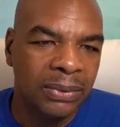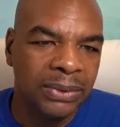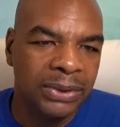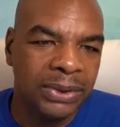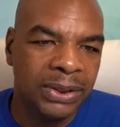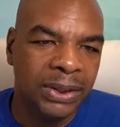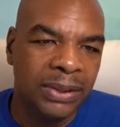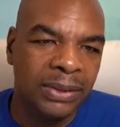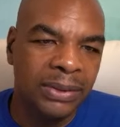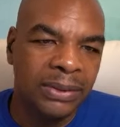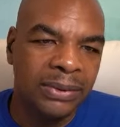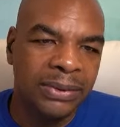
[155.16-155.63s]

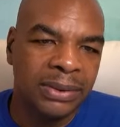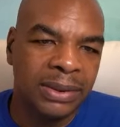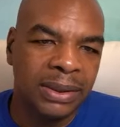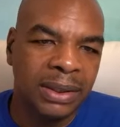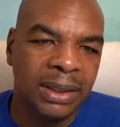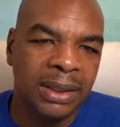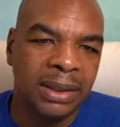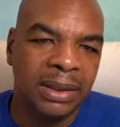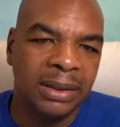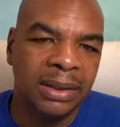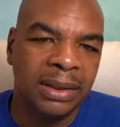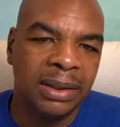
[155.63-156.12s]
shares
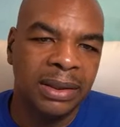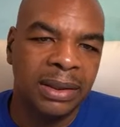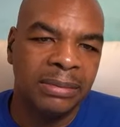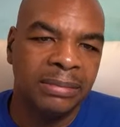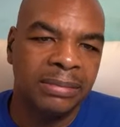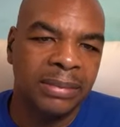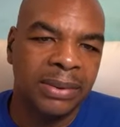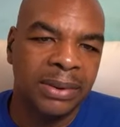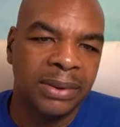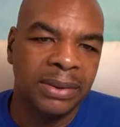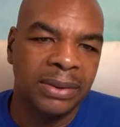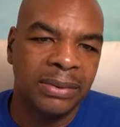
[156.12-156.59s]
in the
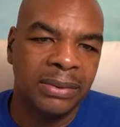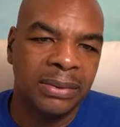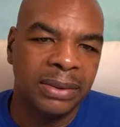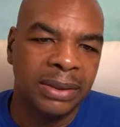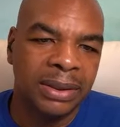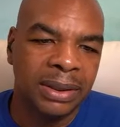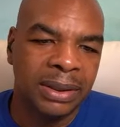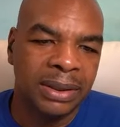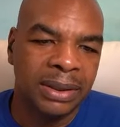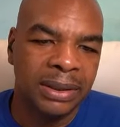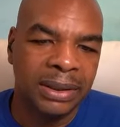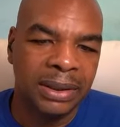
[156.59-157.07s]

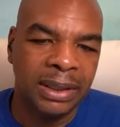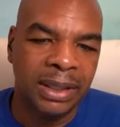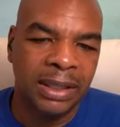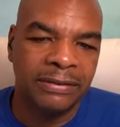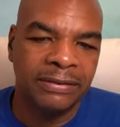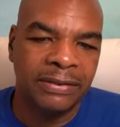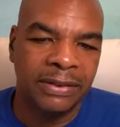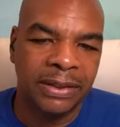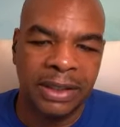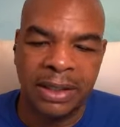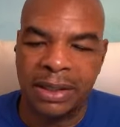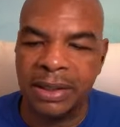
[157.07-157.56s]
Bitcoin
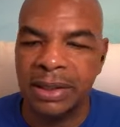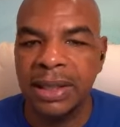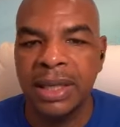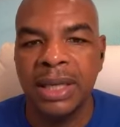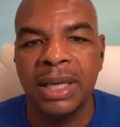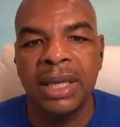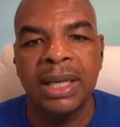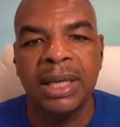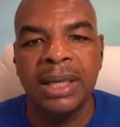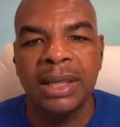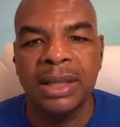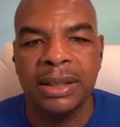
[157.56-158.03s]
ETF again.
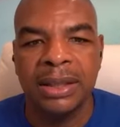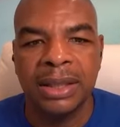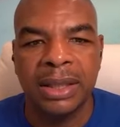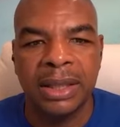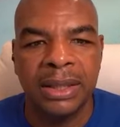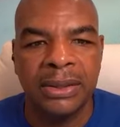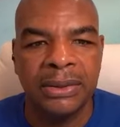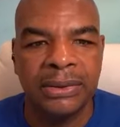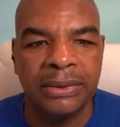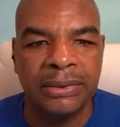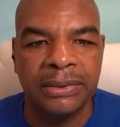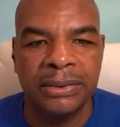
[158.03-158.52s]
They
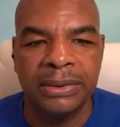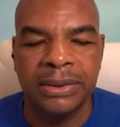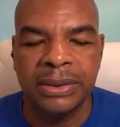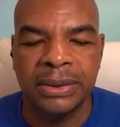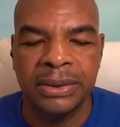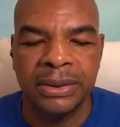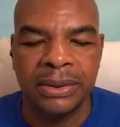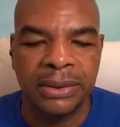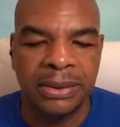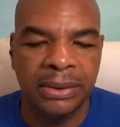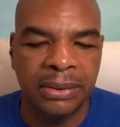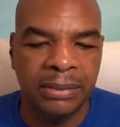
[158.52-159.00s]
held
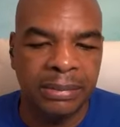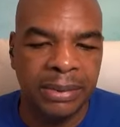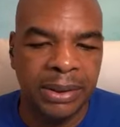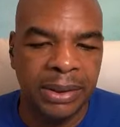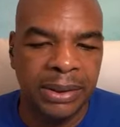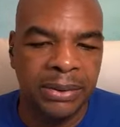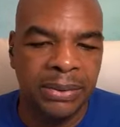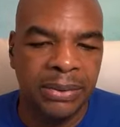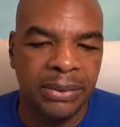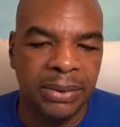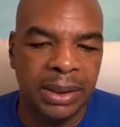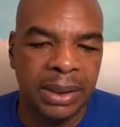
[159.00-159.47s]
no
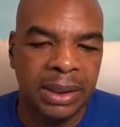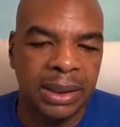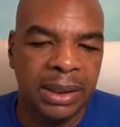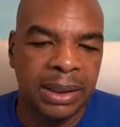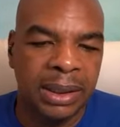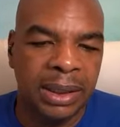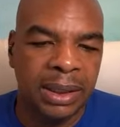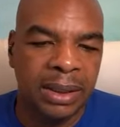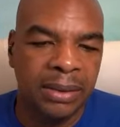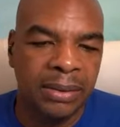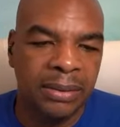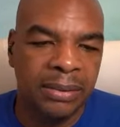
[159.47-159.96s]
Bitcoin.
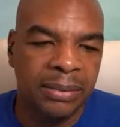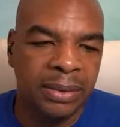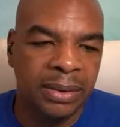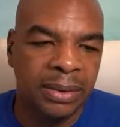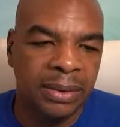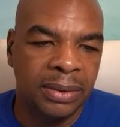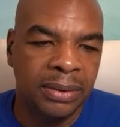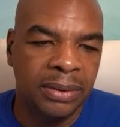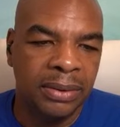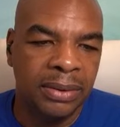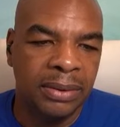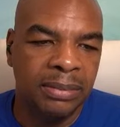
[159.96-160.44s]
They only
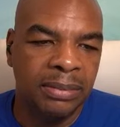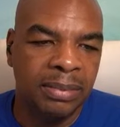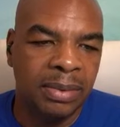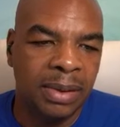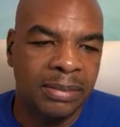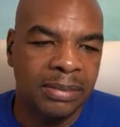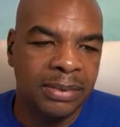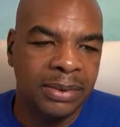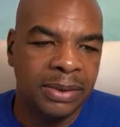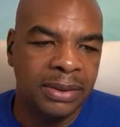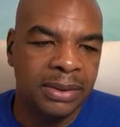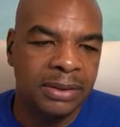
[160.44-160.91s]
hold
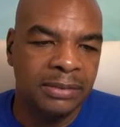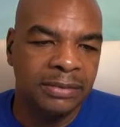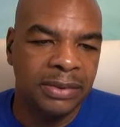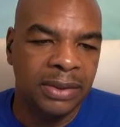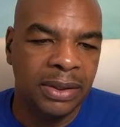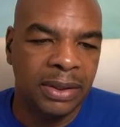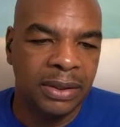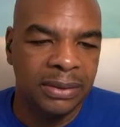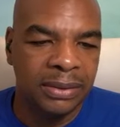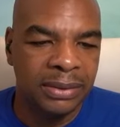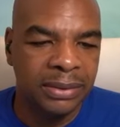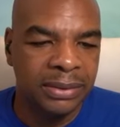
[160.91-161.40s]
promises of
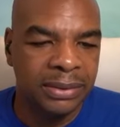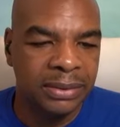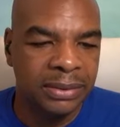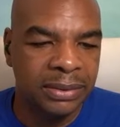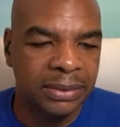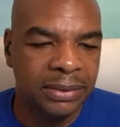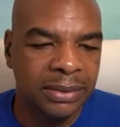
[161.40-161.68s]
dollars.